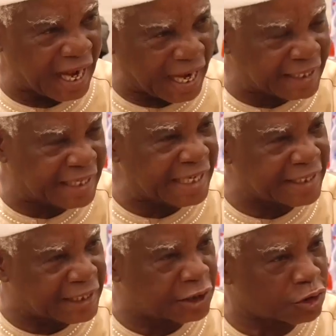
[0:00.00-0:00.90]
are they
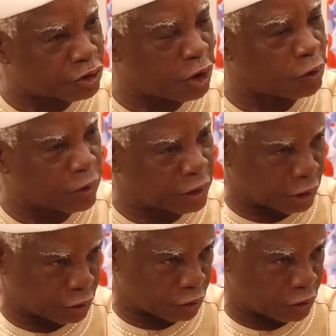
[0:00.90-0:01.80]
in this struggle with
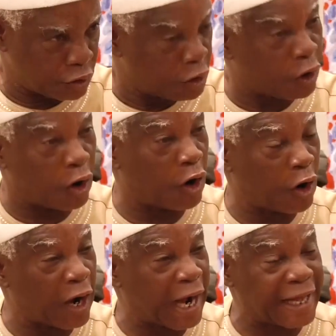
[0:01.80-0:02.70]
you,
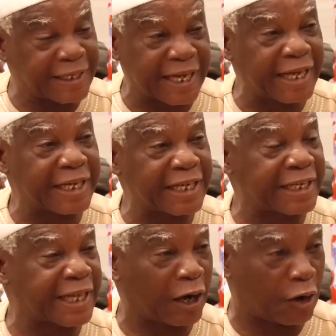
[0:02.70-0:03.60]
or are they
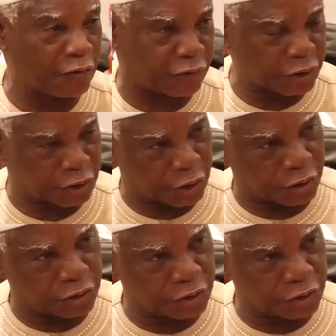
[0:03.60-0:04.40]
in their comfort zones?